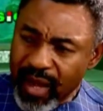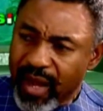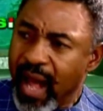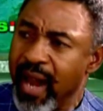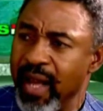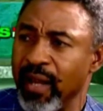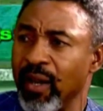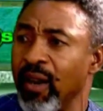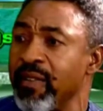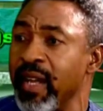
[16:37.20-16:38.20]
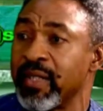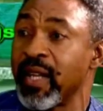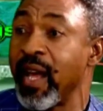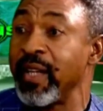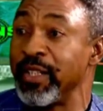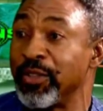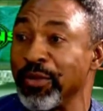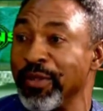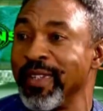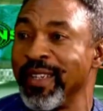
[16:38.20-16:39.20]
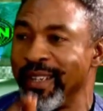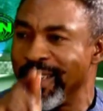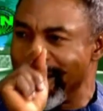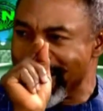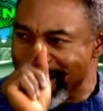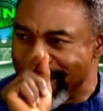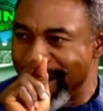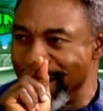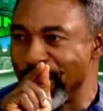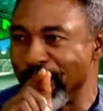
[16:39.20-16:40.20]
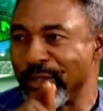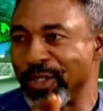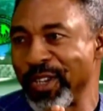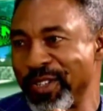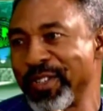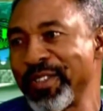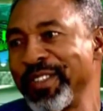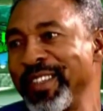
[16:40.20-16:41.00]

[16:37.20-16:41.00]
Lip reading: kernel of the entire issue is the challenge of trust.